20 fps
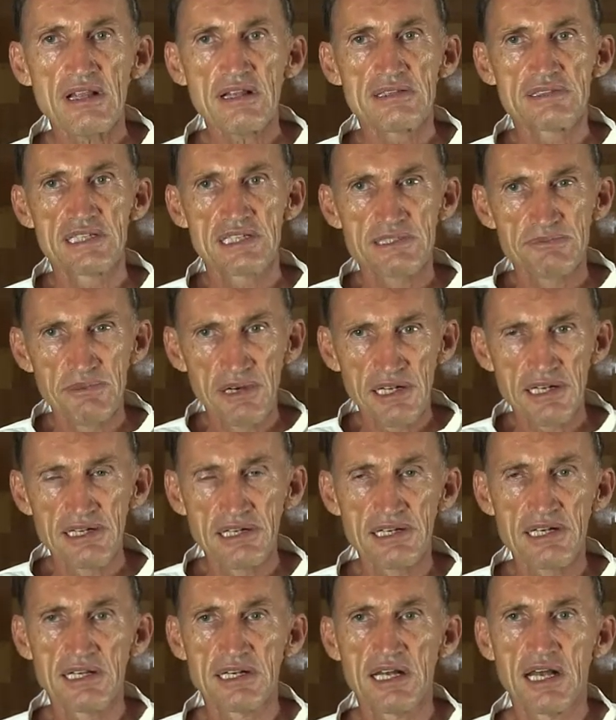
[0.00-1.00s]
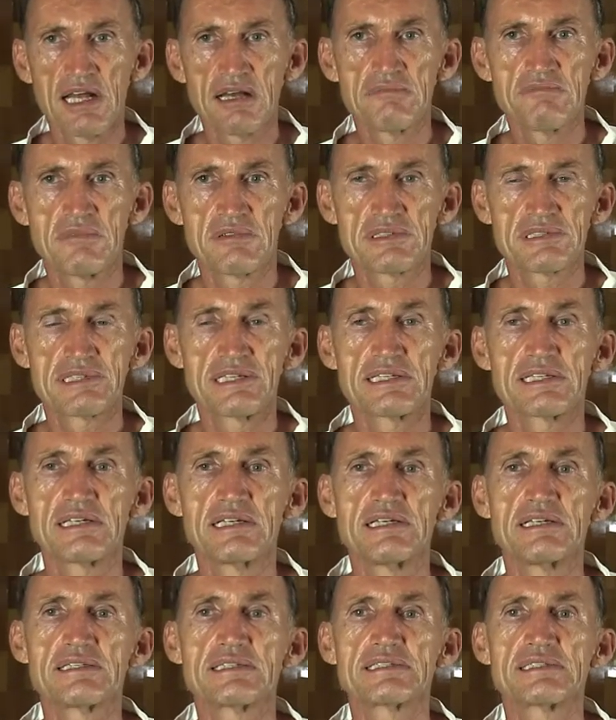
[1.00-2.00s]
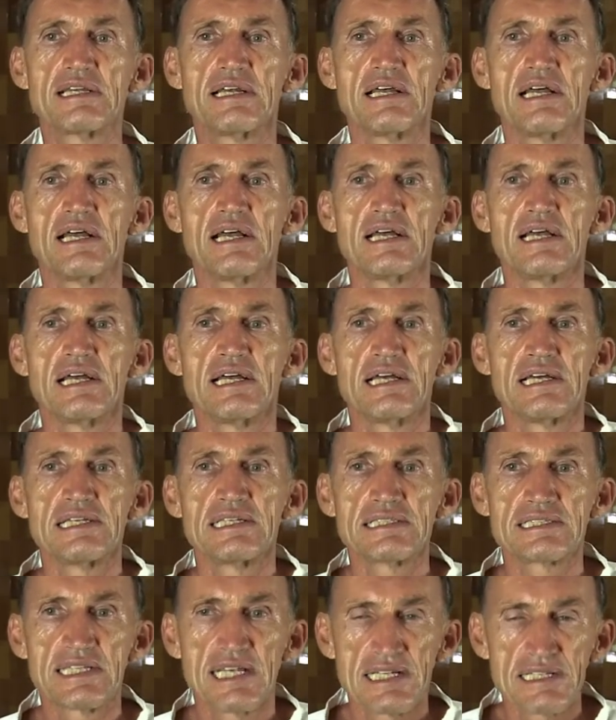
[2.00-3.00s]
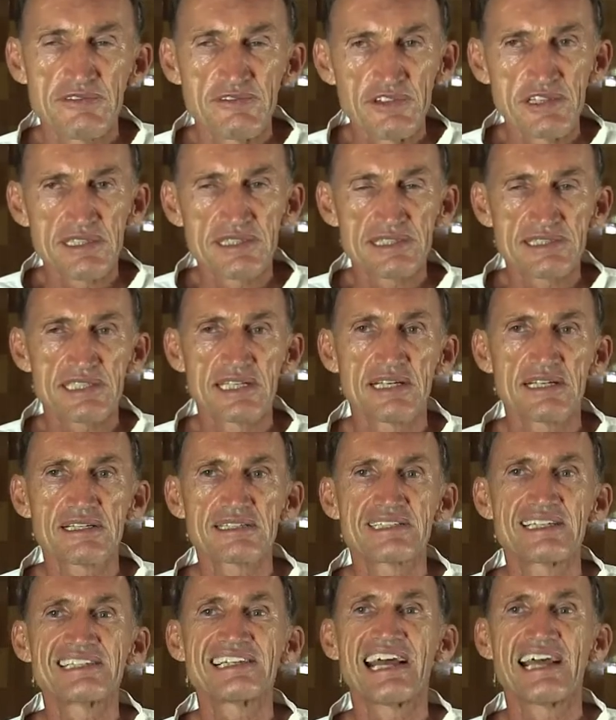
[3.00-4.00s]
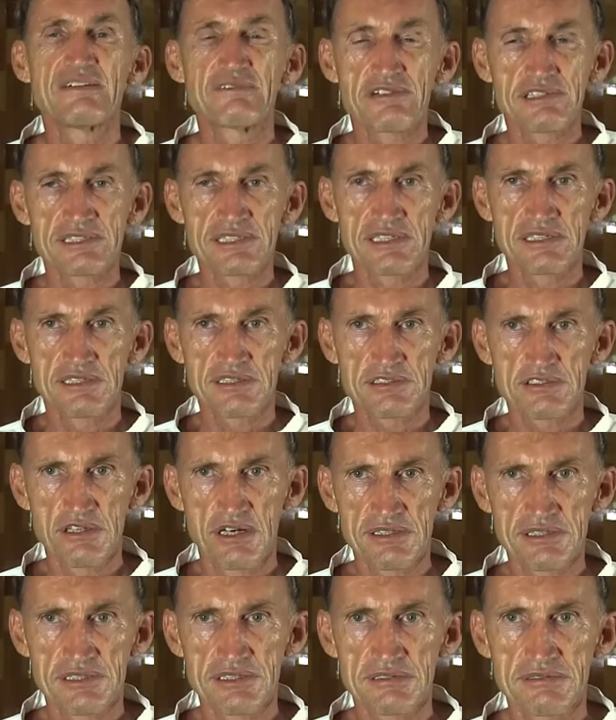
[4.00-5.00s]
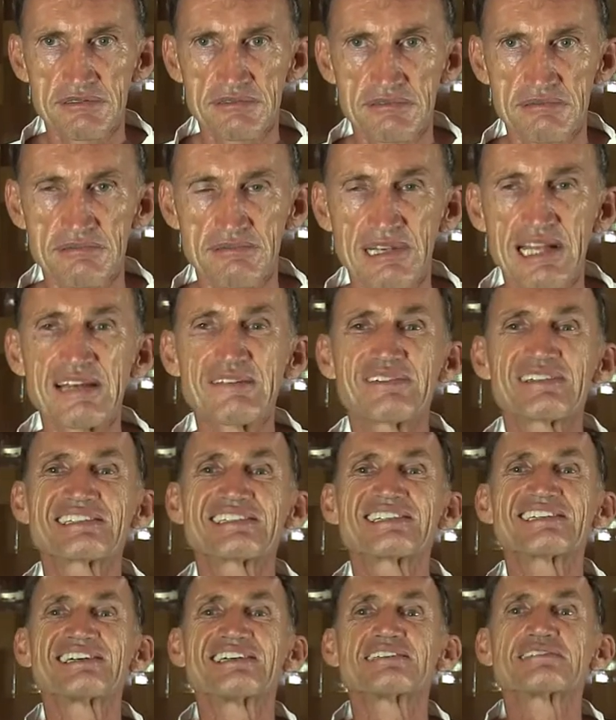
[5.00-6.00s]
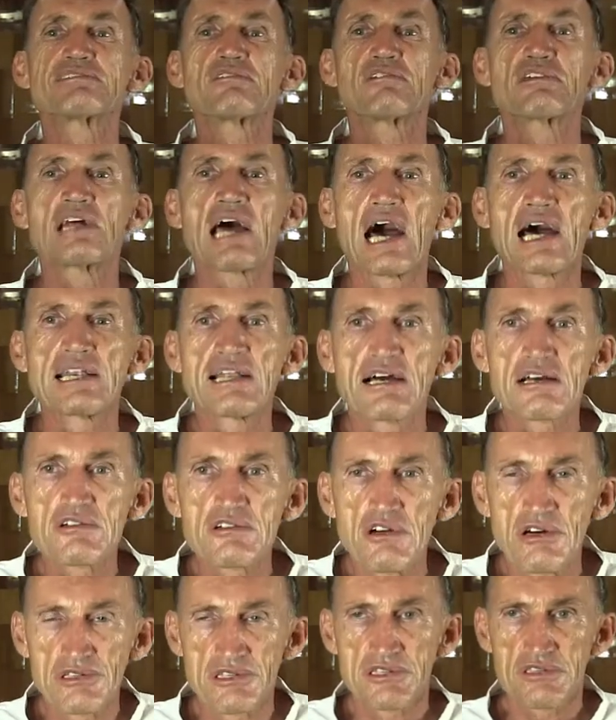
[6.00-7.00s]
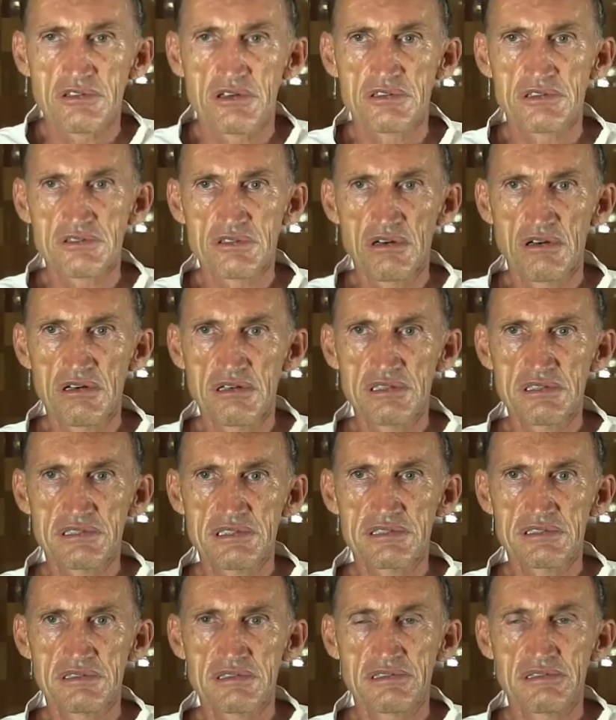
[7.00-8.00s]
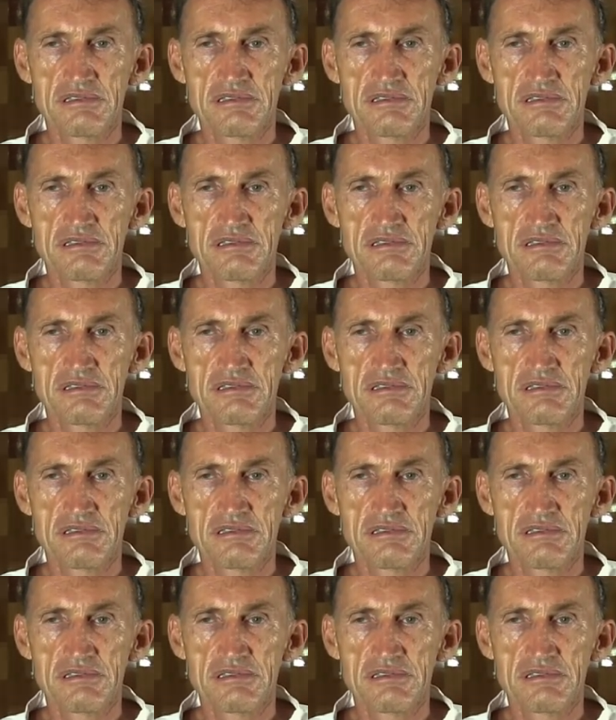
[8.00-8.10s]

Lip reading: The special thing is that we think that everything is God, everything is under God controls.